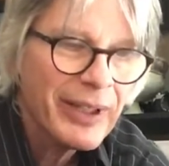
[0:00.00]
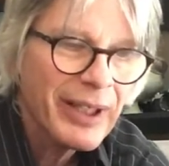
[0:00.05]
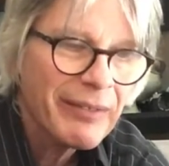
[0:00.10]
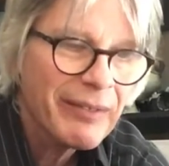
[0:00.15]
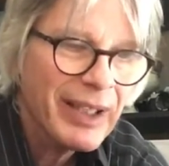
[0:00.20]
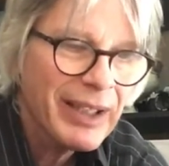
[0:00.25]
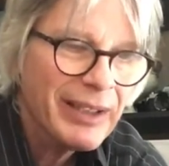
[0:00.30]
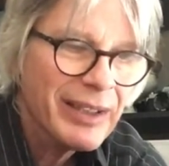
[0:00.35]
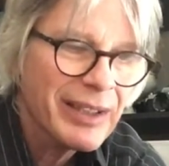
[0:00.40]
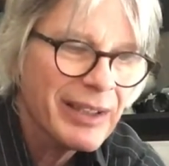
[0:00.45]
I've
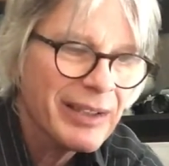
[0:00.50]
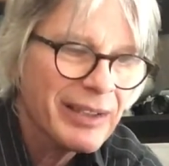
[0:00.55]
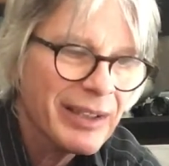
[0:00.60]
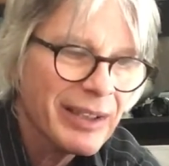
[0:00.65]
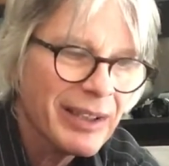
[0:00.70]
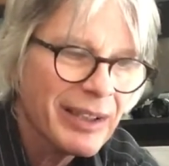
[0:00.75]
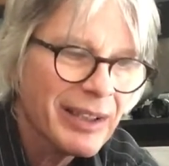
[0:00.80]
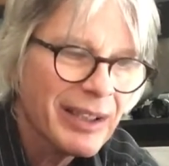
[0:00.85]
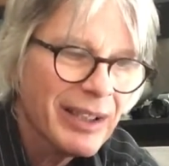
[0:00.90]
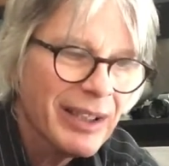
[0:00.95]
got this
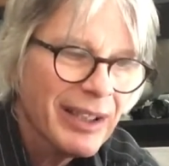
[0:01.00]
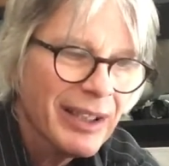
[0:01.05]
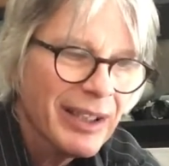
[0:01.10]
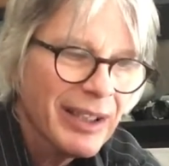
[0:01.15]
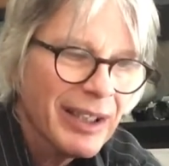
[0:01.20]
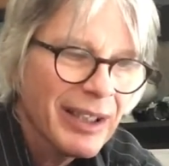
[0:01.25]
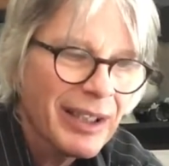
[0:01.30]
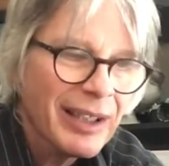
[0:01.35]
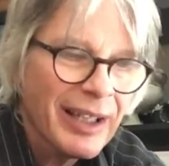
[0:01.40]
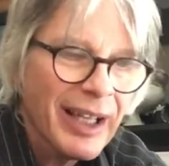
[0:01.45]

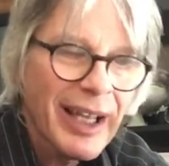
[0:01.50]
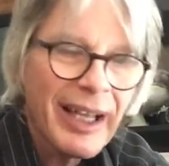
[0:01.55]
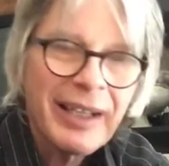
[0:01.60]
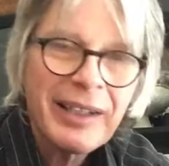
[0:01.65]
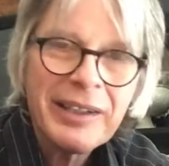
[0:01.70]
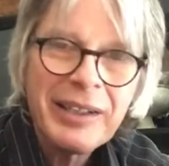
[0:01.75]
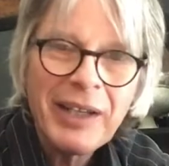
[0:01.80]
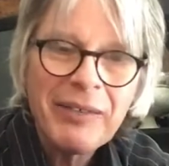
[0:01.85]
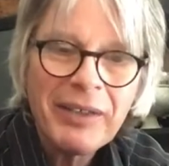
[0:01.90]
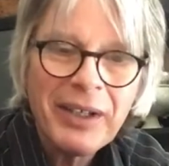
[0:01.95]

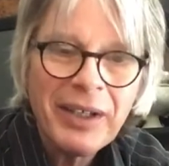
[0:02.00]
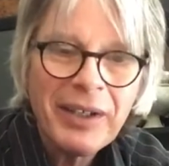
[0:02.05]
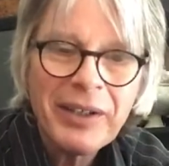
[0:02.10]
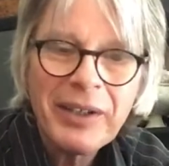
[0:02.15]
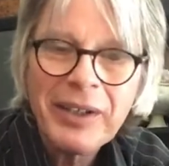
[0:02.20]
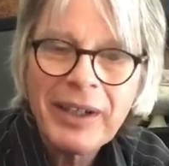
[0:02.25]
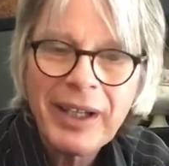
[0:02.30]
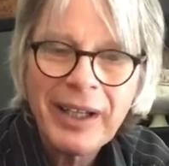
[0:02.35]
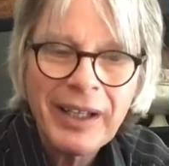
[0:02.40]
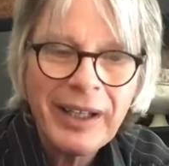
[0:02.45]

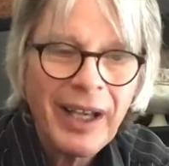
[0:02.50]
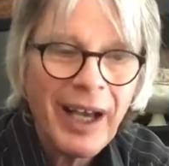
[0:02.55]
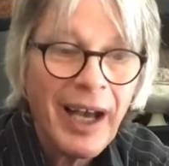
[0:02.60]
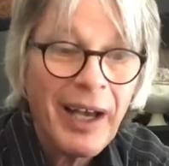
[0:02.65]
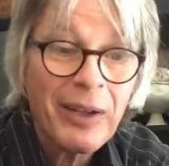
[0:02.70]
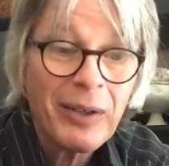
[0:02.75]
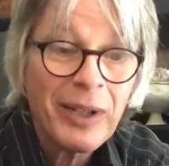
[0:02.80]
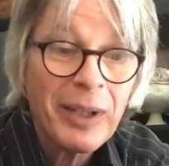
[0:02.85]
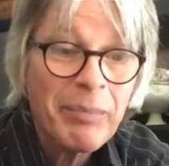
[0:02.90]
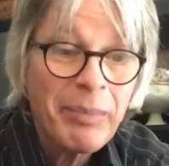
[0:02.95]
X700, and I
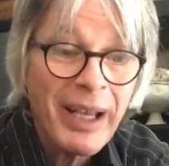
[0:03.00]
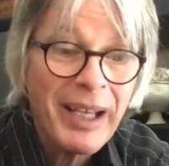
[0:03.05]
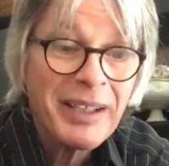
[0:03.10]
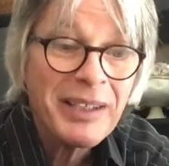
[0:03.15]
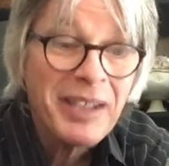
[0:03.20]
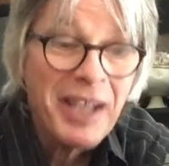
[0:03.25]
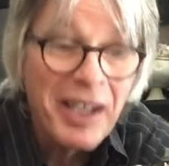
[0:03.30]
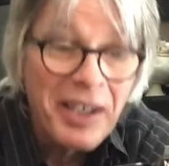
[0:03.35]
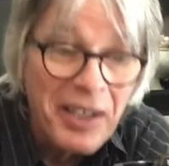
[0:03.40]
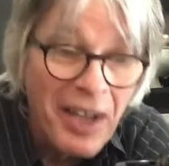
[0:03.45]
only paid
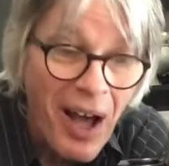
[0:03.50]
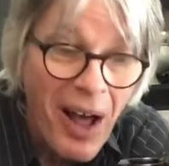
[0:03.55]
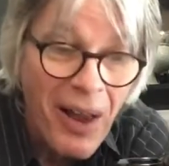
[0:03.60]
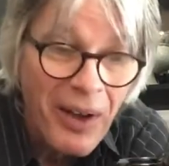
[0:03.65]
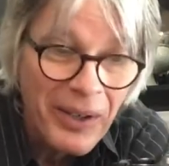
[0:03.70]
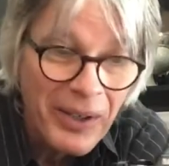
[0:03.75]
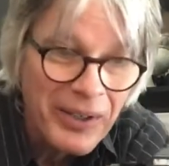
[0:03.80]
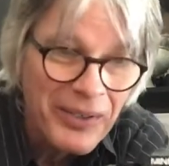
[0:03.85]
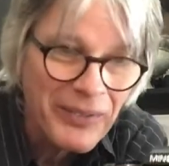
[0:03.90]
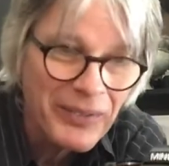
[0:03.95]

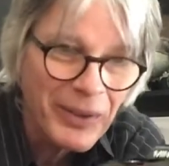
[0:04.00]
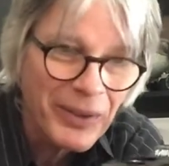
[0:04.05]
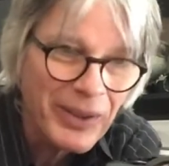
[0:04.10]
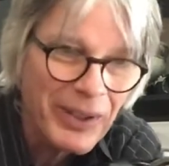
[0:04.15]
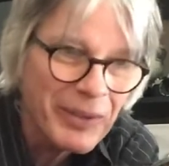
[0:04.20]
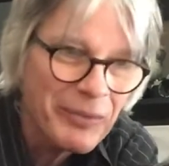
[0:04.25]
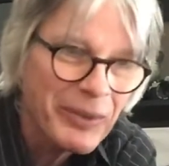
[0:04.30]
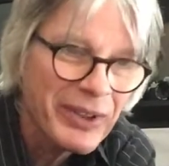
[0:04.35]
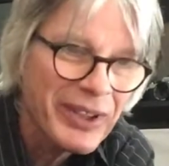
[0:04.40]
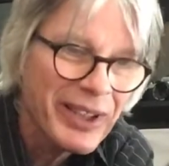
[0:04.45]
$10 for
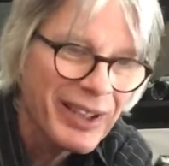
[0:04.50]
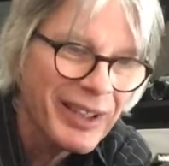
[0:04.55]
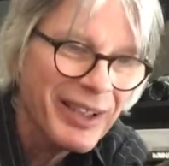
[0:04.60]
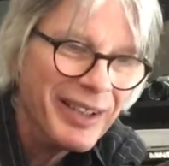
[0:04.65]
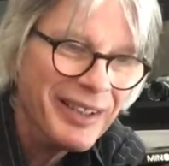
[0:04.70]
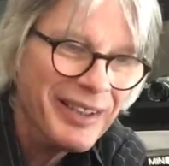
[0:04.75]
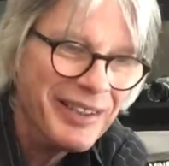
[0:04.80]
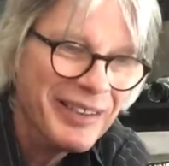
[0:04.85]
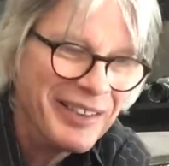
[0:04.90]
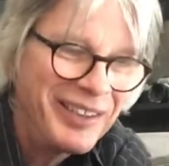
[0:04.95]
it with the
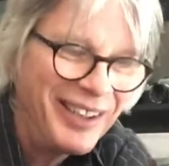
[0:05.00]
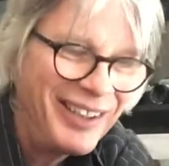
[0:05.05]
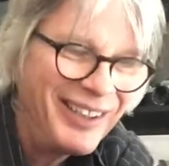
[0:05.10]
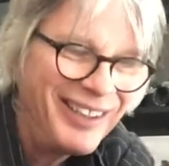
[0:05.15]
lens."